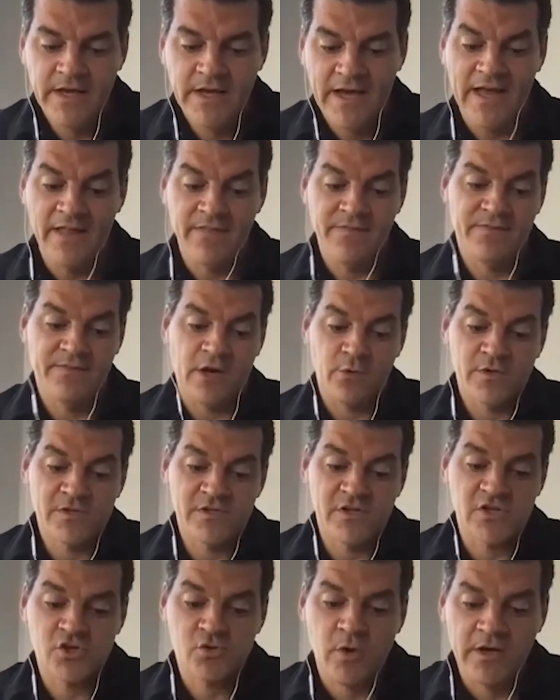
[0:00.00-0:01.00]
And there is
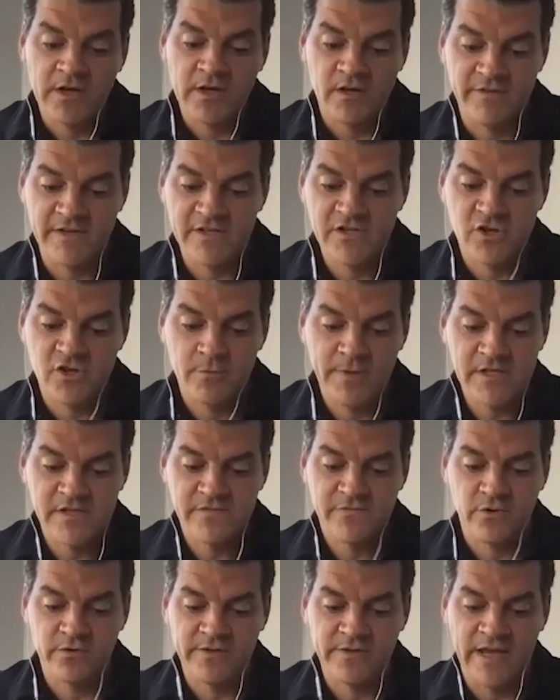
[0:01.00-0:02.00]
a strong investor base
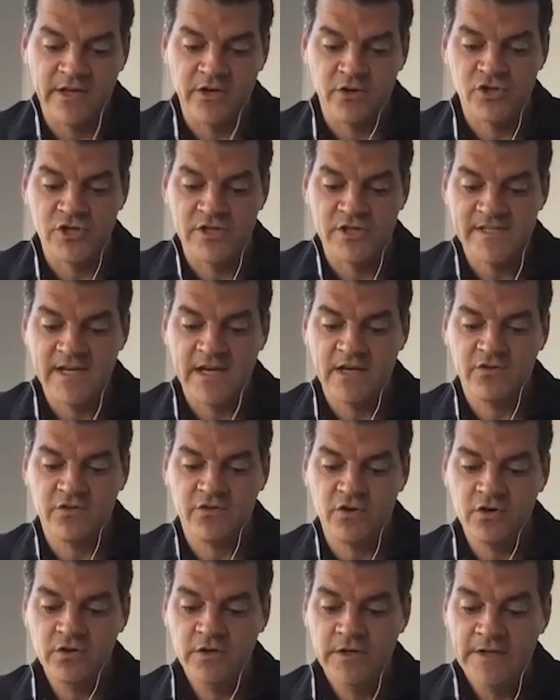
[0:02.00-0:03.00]
for the energy
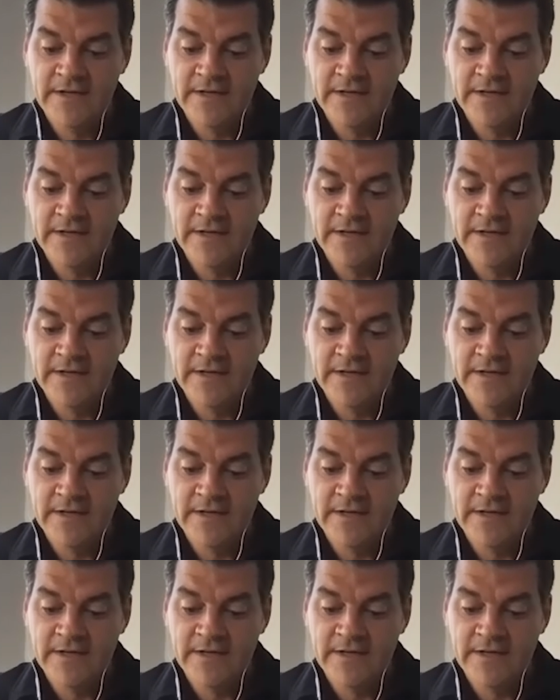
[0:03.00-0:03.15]
sector.